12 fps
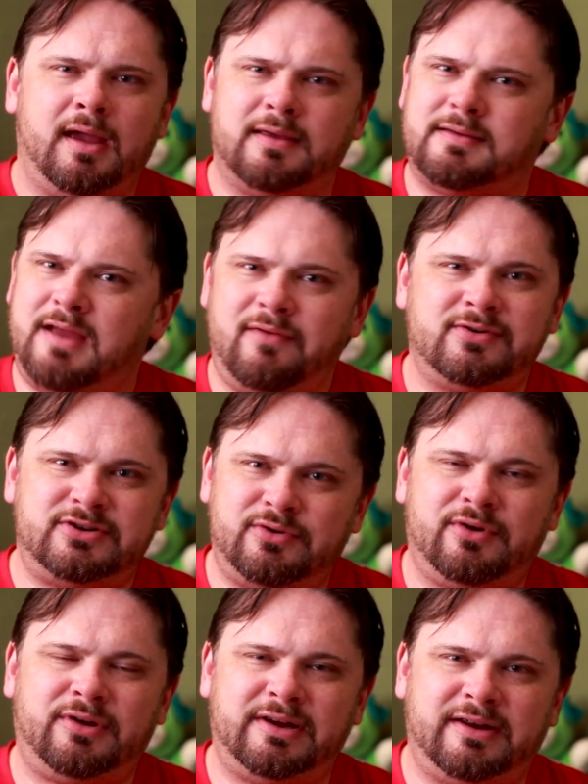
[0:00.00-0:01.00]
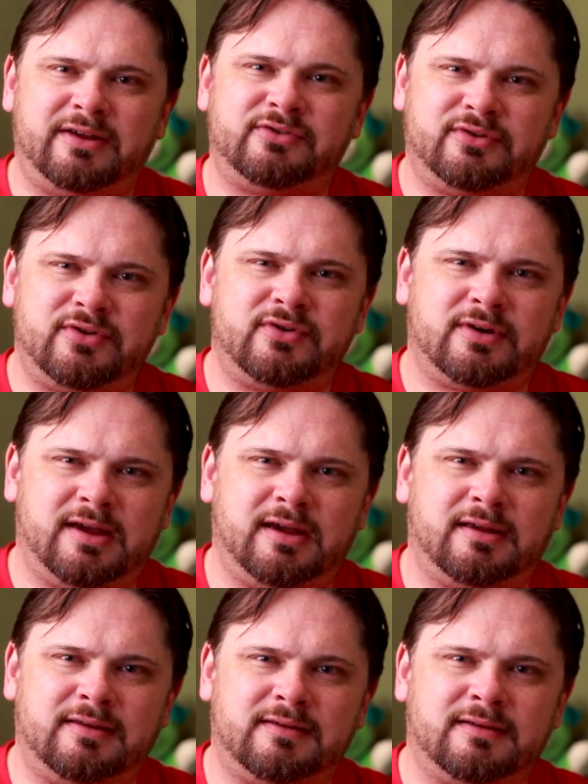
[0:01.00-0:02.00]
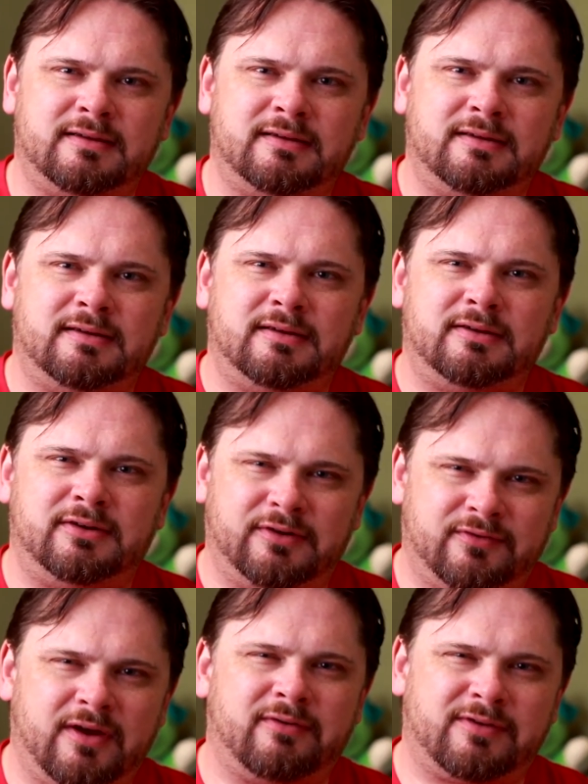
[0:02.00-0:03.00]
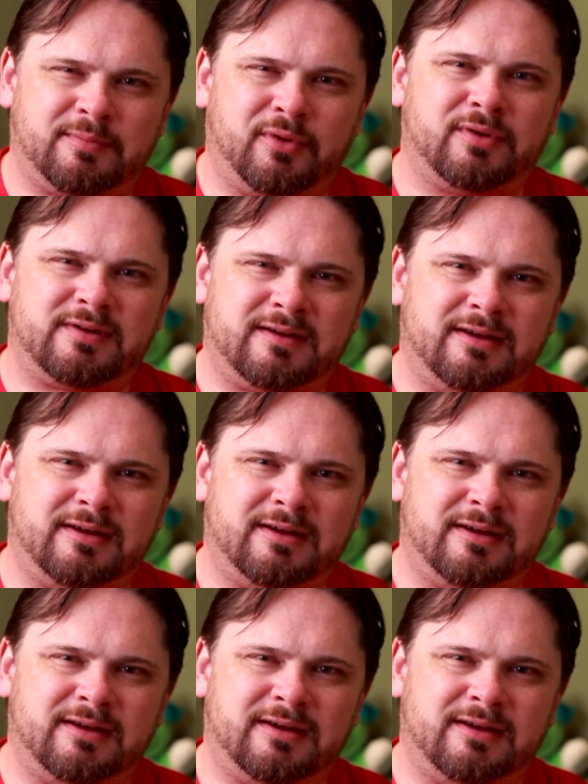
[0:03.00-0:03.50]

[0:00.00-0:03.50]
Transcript: It's never too early to introduce your kids to your favorite sports